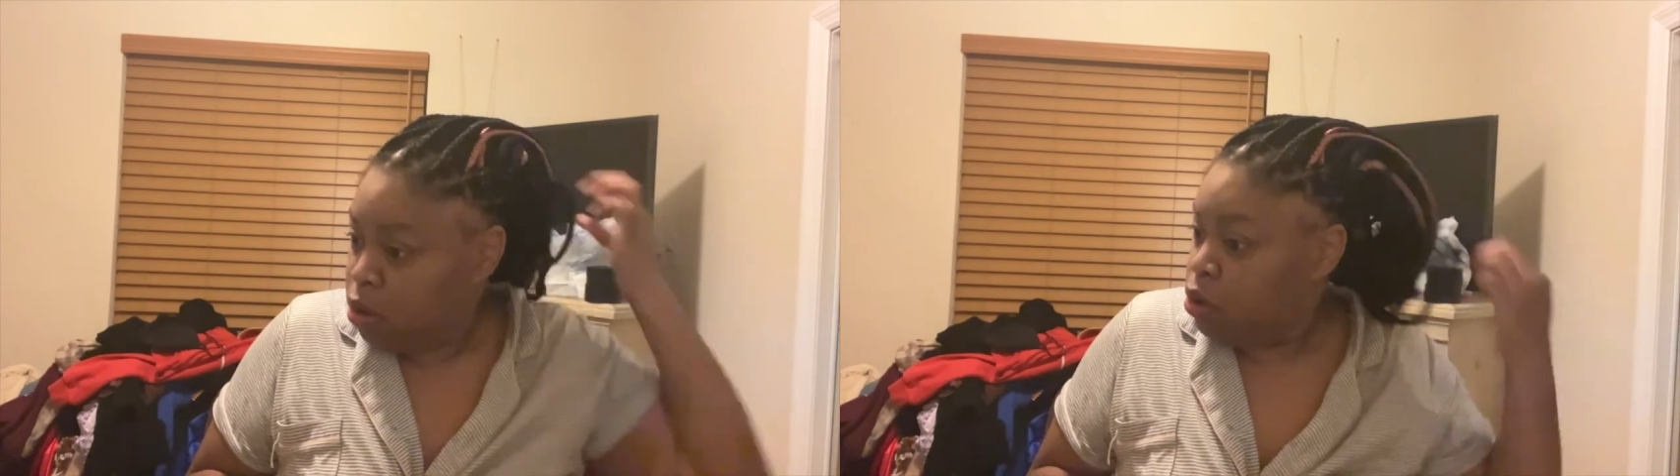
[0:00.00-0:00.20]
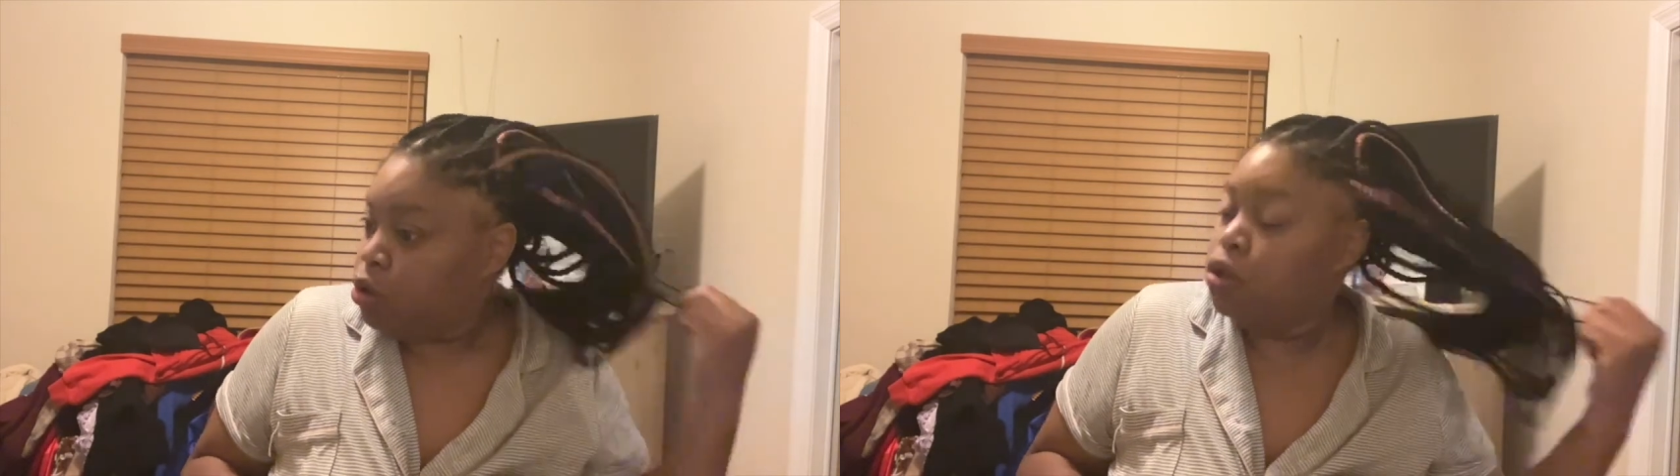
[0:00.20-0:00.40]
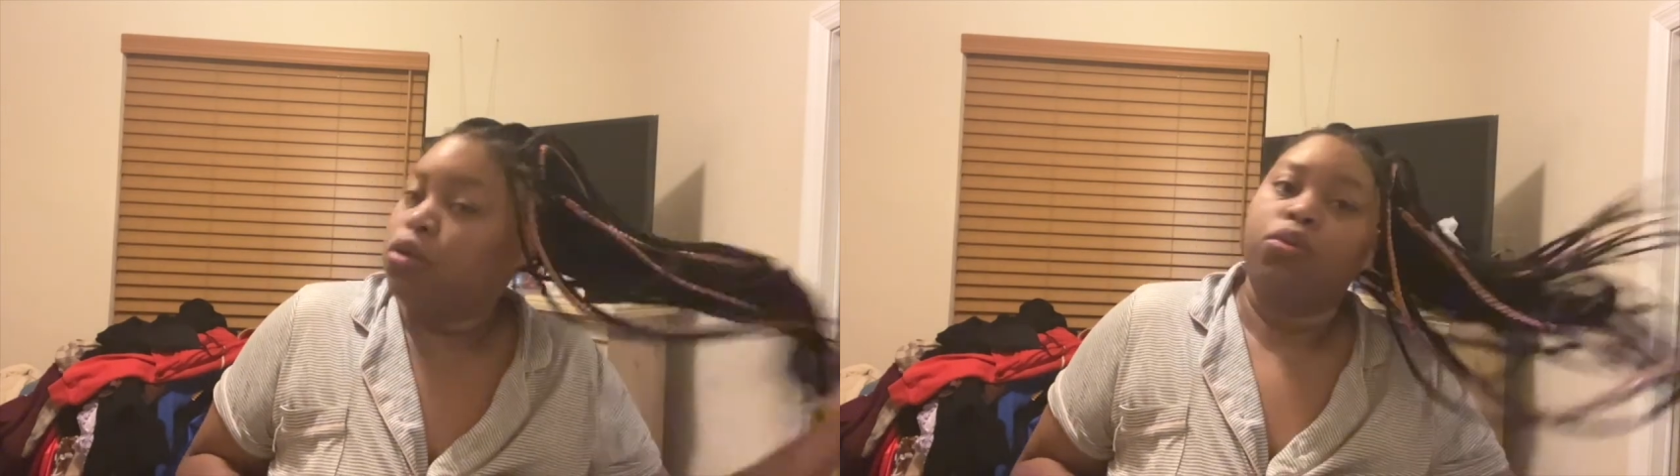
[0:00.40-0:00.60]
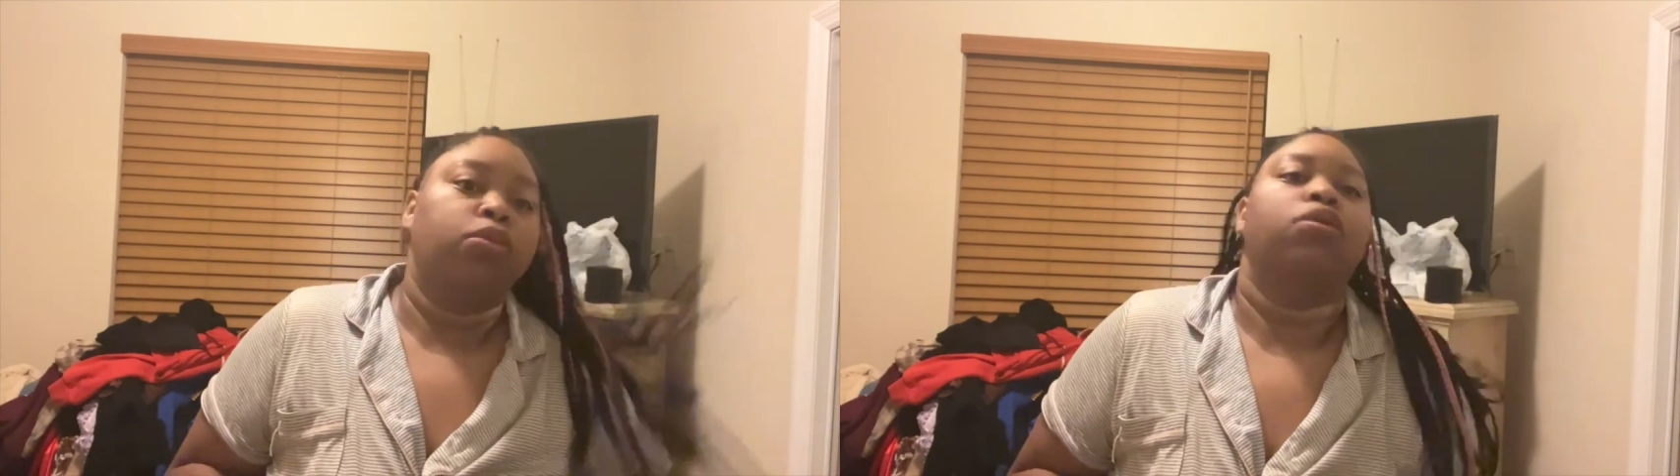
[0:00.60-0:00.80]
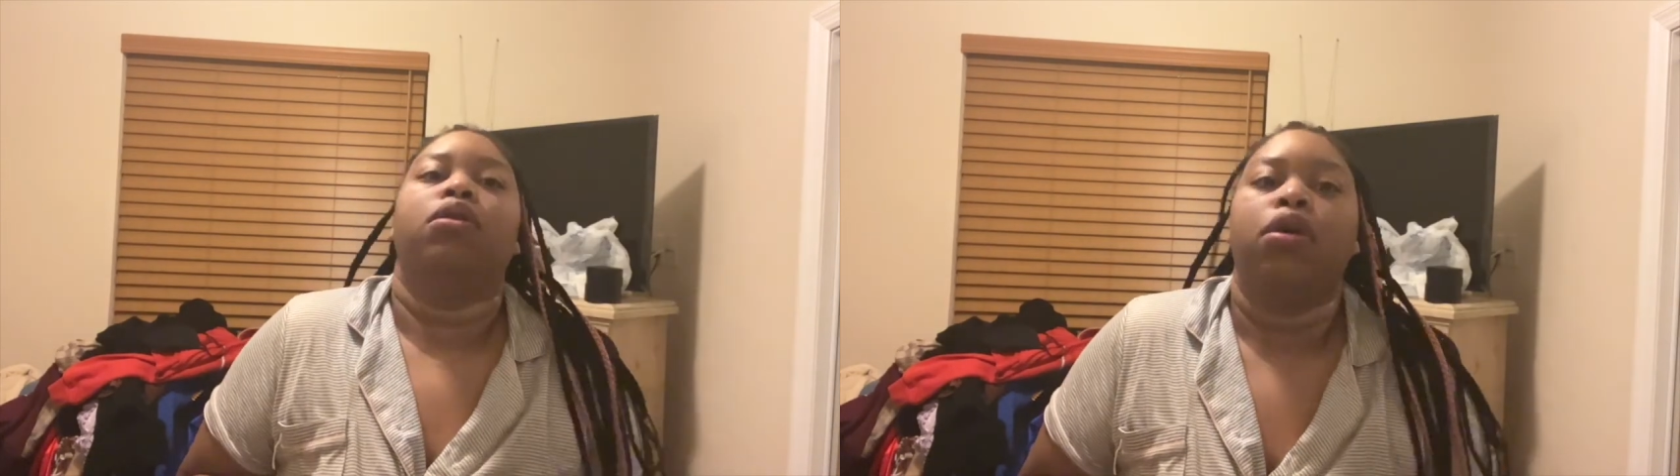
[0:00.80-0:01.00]

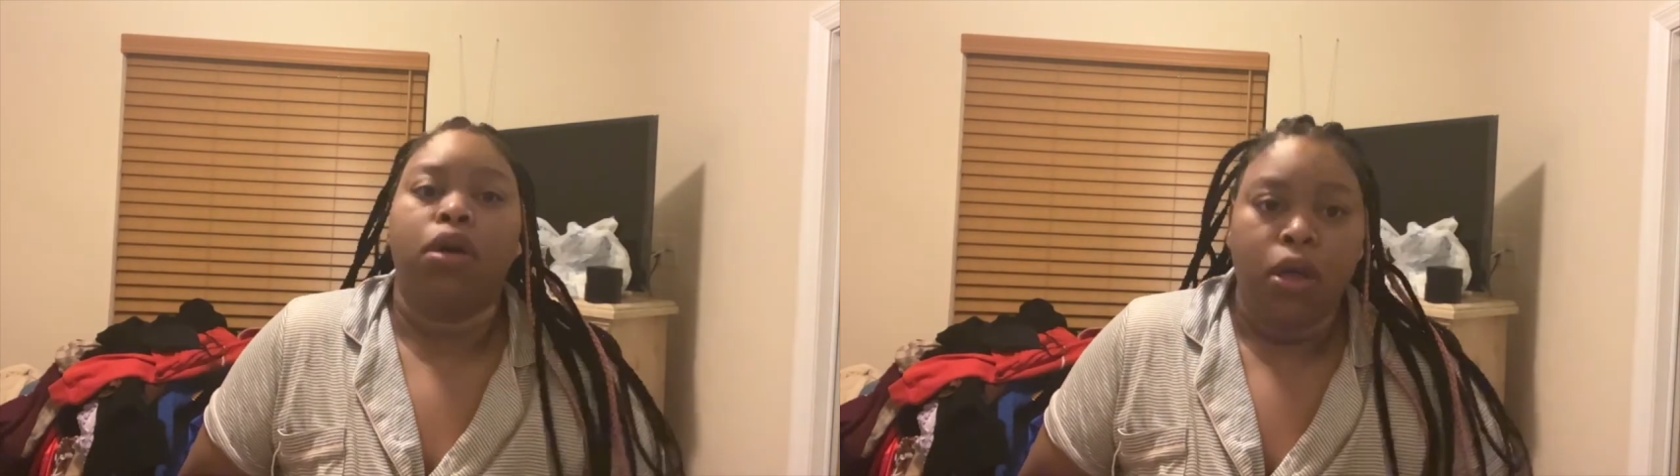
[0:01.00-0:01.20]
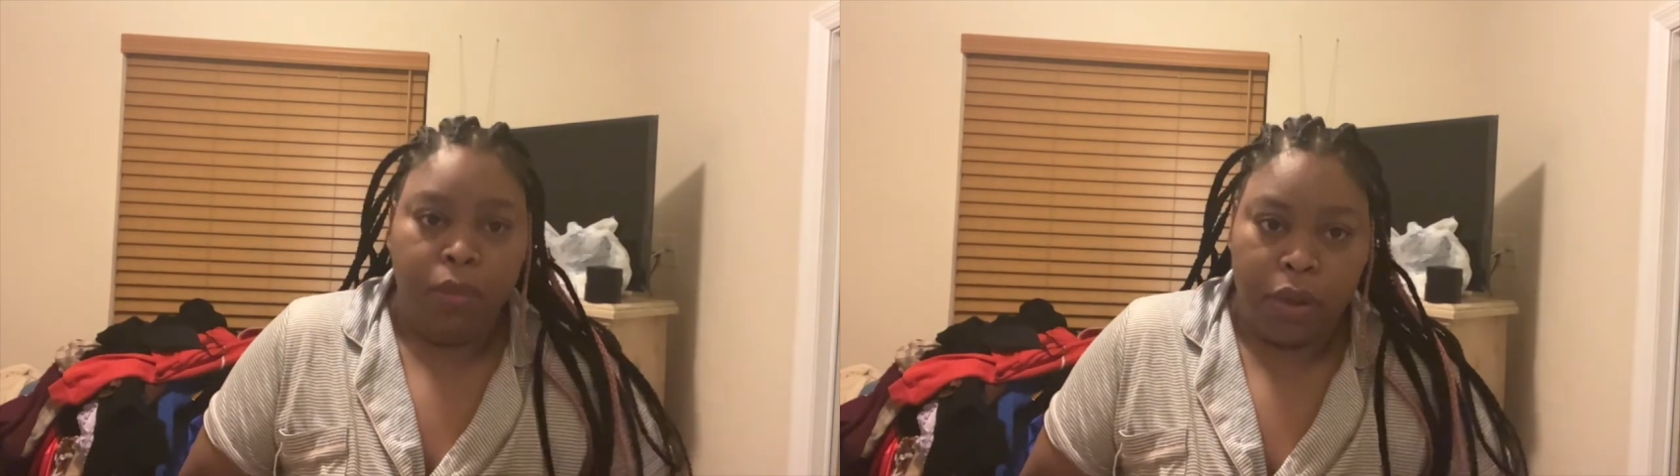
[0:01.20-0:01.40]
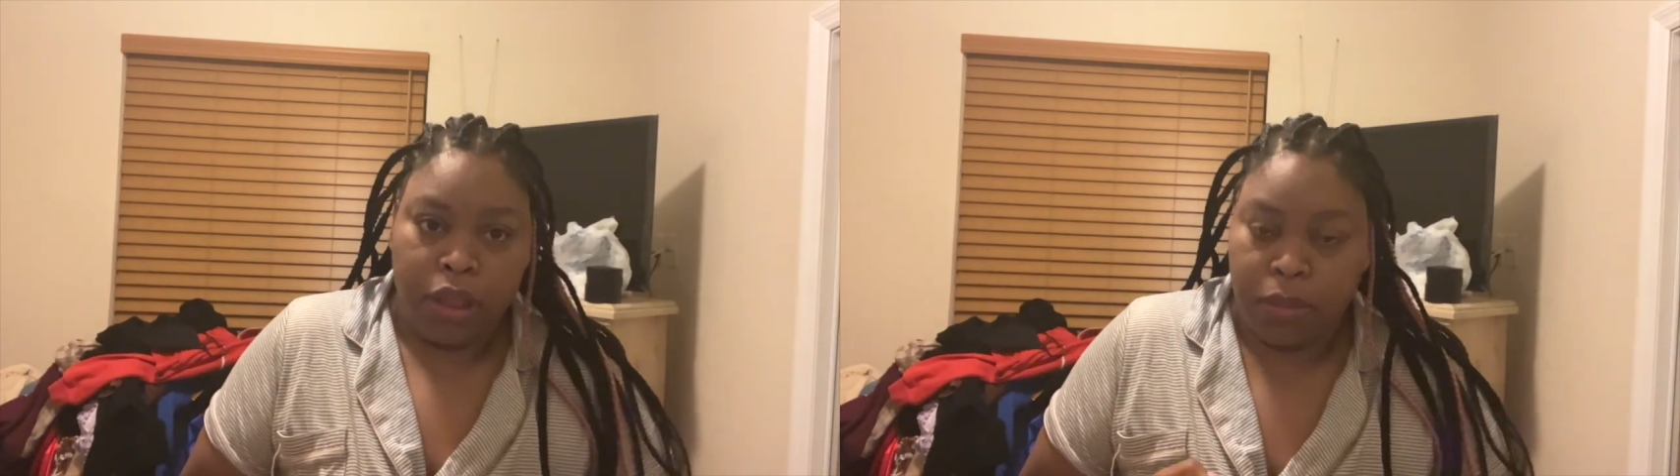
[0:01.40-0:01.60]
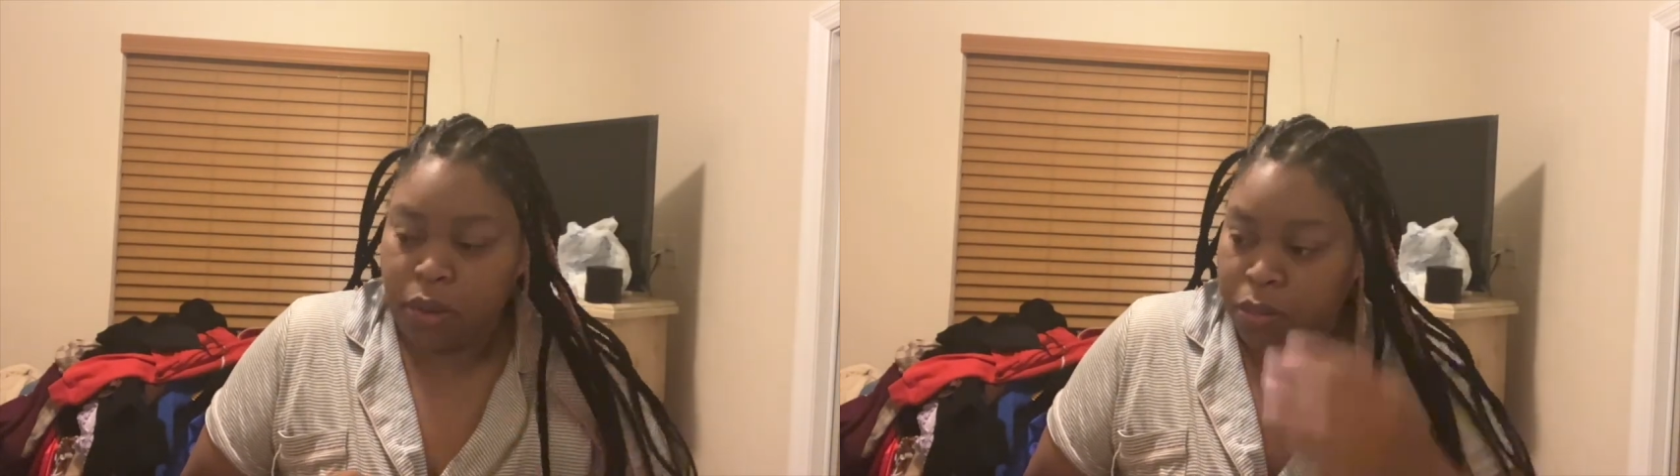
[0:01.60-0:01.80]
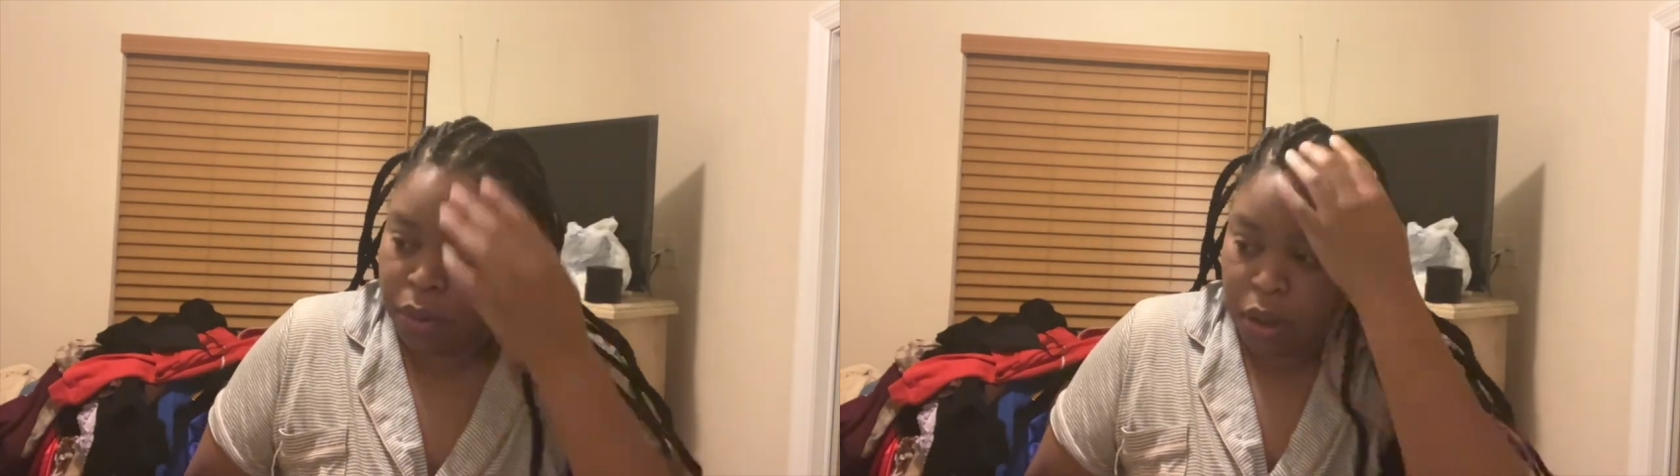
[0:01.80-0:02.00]
soon because I'm
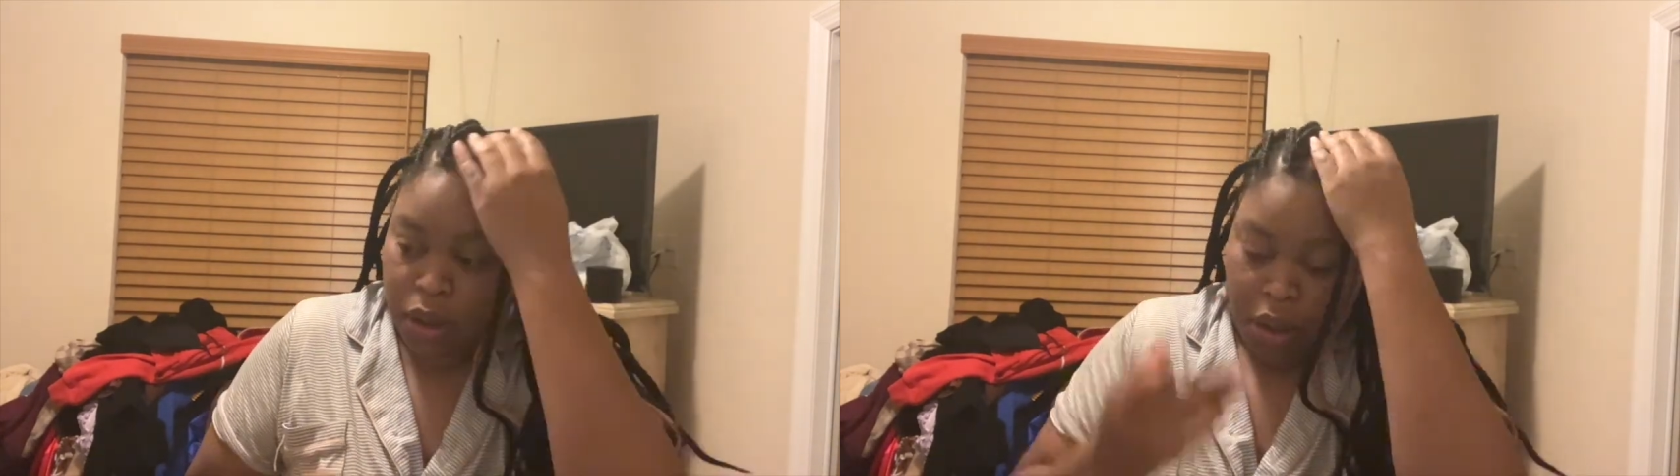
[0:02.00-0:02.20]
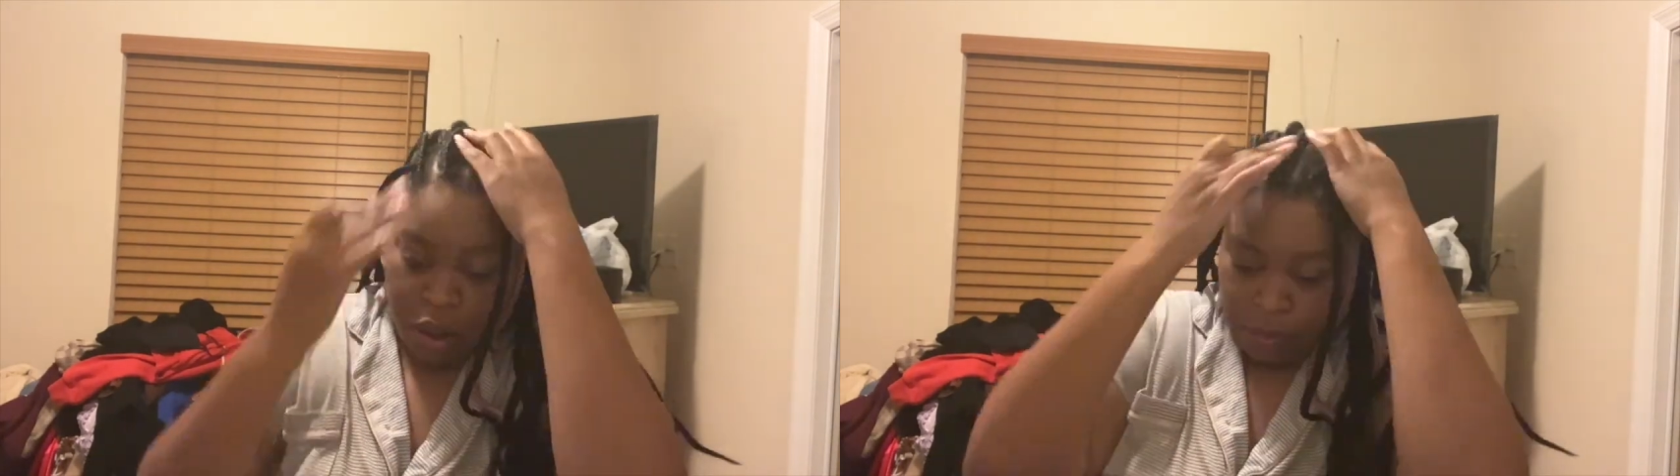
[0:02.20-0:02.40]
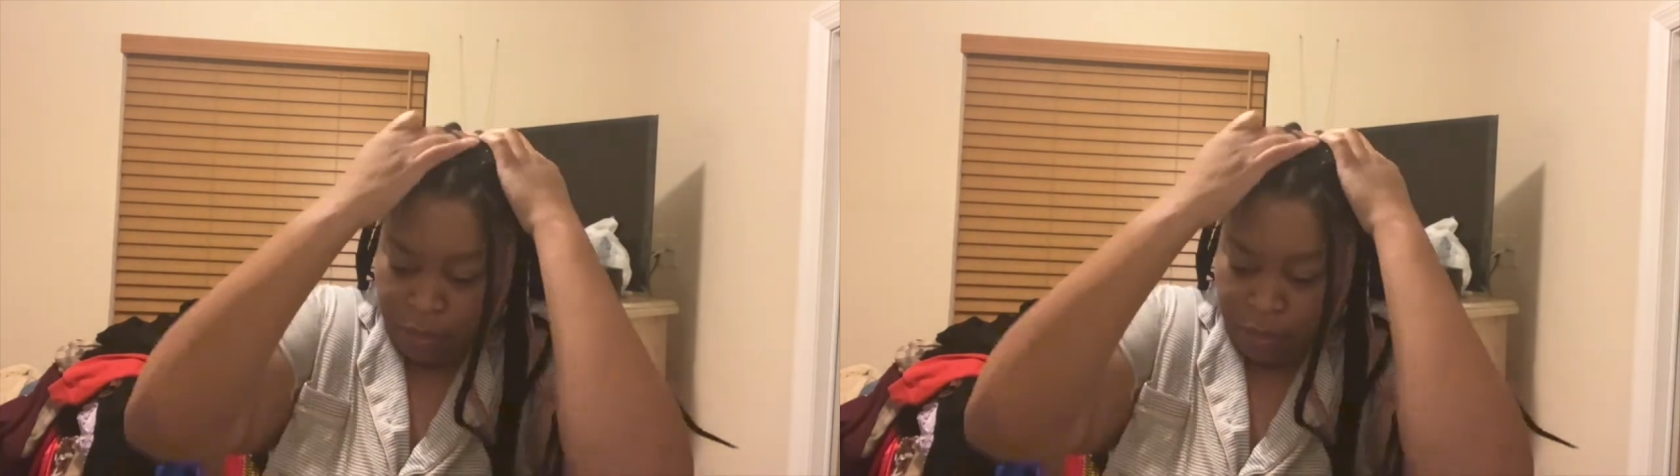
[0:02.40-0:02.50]
gonna put it up.